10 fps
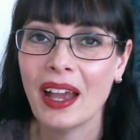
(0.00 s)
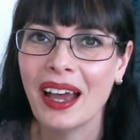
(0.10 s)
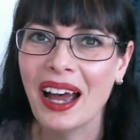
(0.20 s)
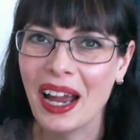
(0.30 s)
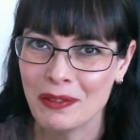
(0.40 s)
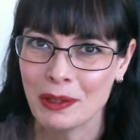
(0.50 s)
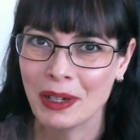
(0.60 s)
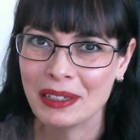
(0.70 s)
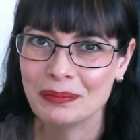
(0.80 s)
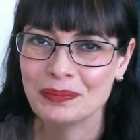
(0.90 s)
Hi
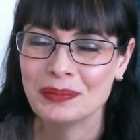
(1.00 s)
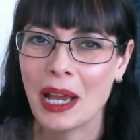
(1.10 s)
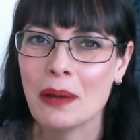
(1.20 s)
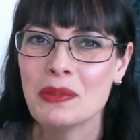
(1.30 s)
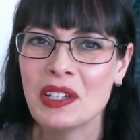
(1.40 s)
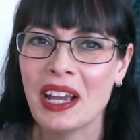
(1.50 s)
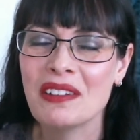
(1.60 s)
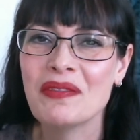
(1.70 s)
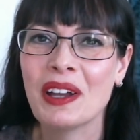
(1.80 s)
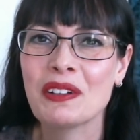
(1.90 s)
everyone, I'm Jeanette,
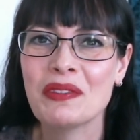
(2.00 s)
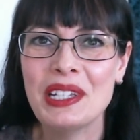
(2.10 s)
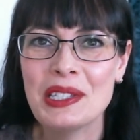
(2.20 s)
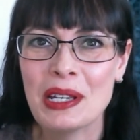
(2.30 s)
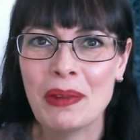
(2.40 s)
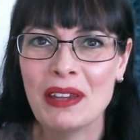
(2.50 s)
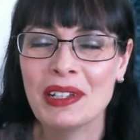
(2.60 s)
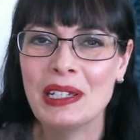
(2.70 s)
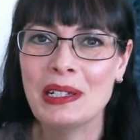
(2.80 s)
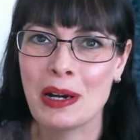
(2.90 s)
founder of eTail
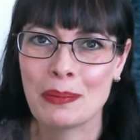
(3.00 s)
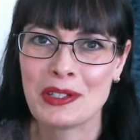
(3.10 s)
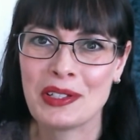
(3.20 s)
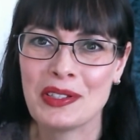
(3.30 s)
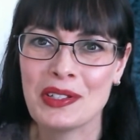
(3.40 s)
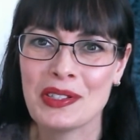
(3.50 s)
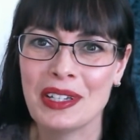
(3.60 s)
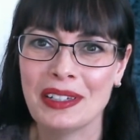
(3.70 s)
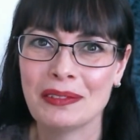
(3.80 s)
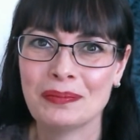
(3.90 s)
Maven eCommerce
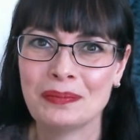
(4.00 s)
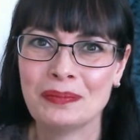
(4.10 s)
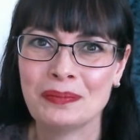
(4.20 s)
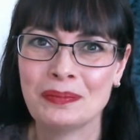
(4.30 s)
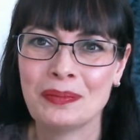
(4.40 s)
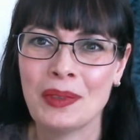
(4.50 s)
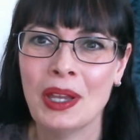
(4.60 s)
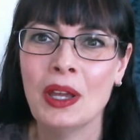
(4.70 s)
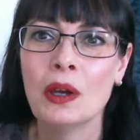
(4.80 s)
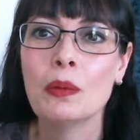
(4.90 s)
Consulting.
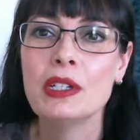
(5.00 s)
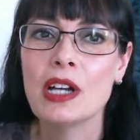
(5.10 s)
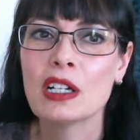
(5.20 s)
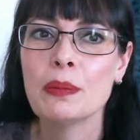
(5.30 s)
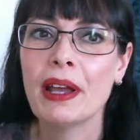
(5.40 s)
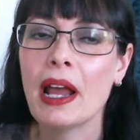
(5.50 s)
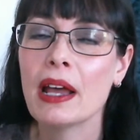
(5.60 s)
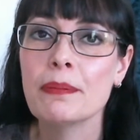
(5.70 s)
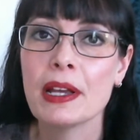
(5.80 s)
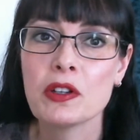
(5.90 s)
We talked about how to
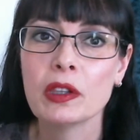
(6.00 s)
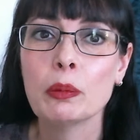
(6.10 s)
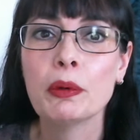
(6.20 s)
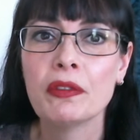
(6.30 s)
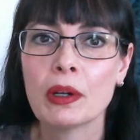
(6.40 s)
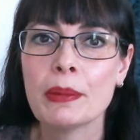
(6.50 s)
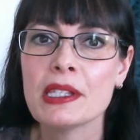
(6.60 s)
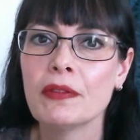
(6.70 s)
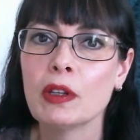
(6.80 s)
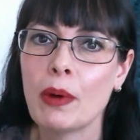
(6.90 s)
measure the performance
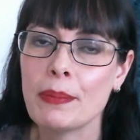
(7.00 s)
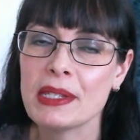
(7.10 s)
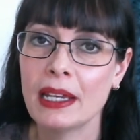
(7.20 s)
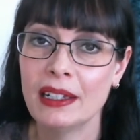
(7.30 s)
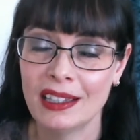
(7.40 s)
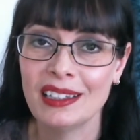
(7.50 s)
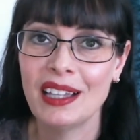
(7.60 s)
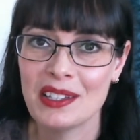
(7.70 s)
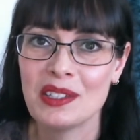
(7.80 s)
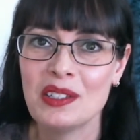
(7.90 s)
of your website in the
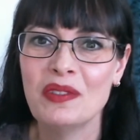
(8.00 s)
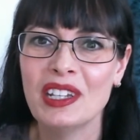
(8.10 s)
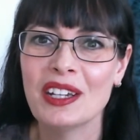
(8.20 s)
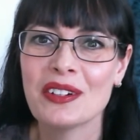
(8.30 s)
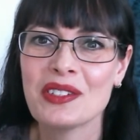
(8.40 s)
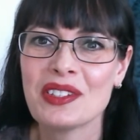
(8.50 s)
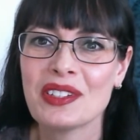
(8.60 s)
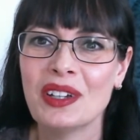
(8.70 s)
last two videos.